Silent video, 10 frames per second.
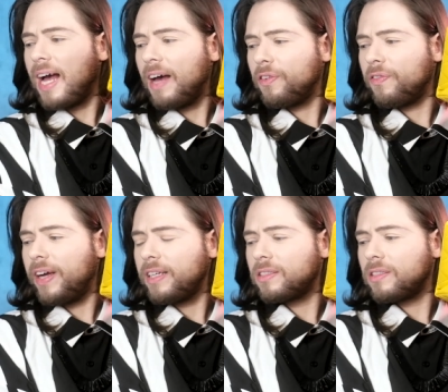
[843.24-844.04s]
half of
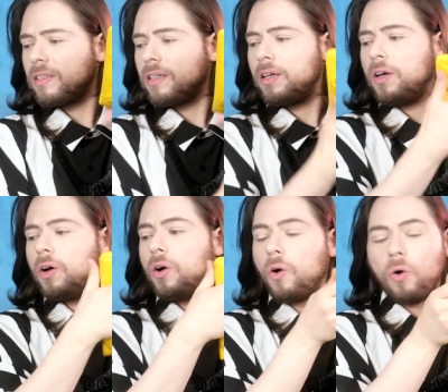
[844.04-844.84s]
it.
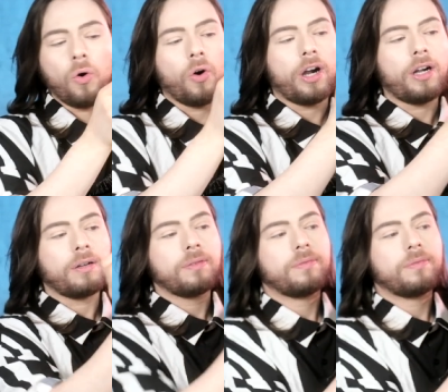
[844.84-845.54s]
Or